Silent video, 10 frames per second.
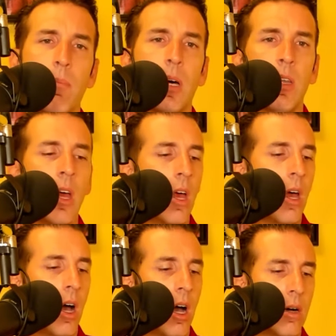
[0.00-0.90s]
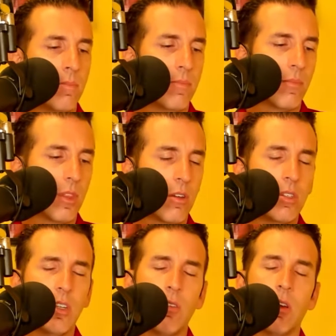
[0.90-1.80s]
but they're
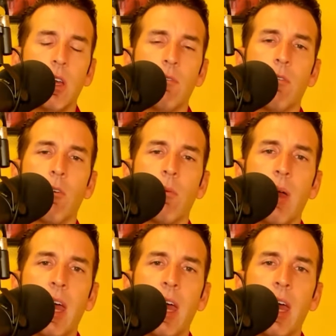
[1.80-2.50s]
still looking for him.